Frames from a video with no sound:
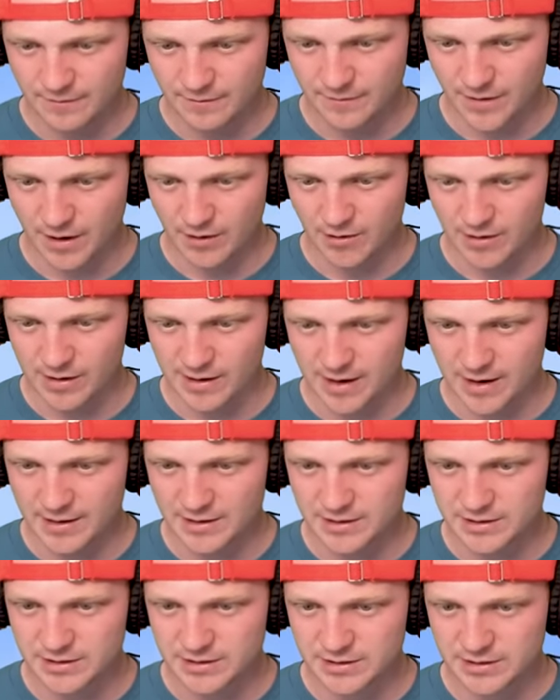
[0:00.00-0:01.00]
Very
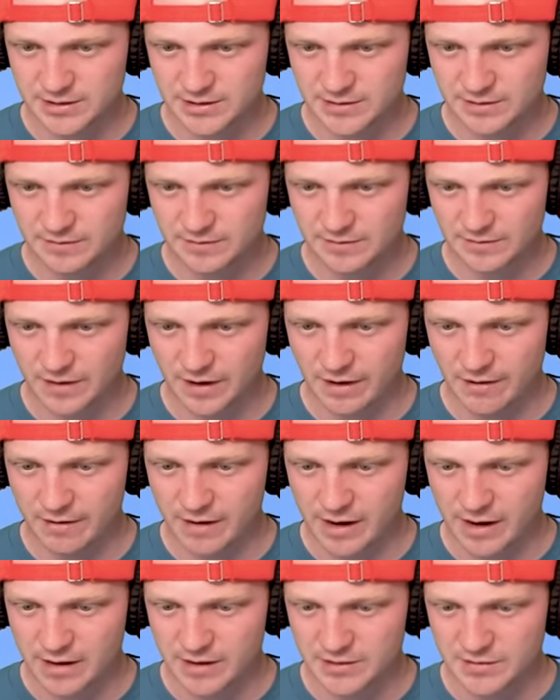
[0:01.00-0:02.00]
nice.
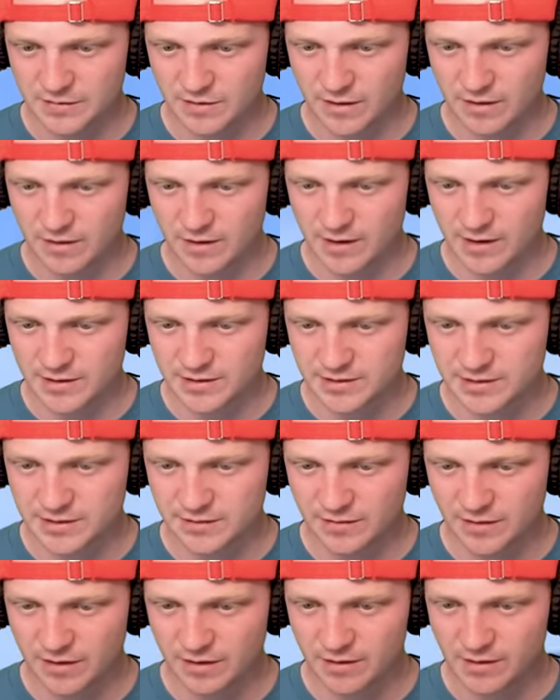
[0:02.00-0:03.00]
Very nice, very nice,
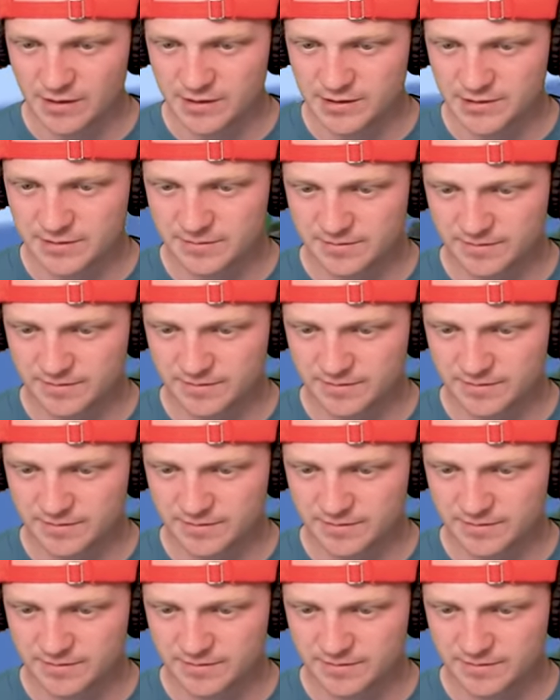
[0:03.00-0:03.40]
very nice.